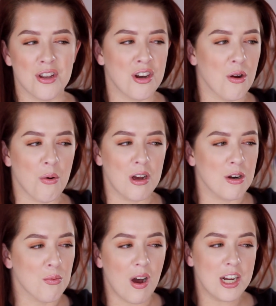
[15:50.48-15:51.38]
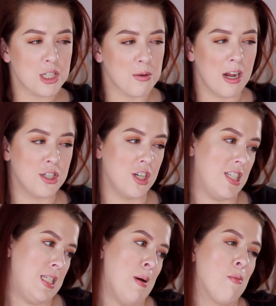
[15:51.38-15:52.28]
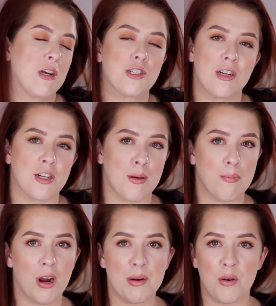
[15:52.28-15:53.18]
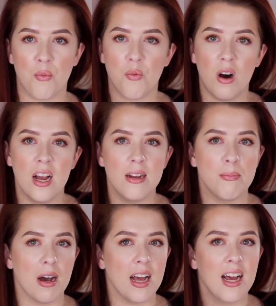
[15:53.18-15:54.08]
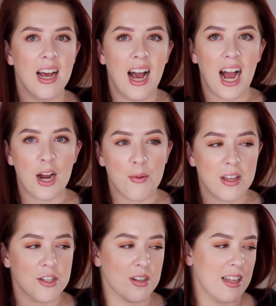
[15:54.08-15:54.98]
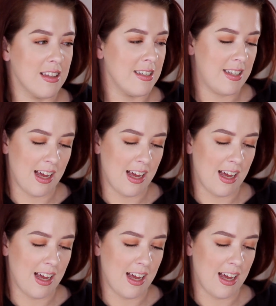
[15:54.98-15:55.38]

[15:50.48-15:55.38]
you know, in a rush when it just as my moisturizer and my primer in one. But I really do like this.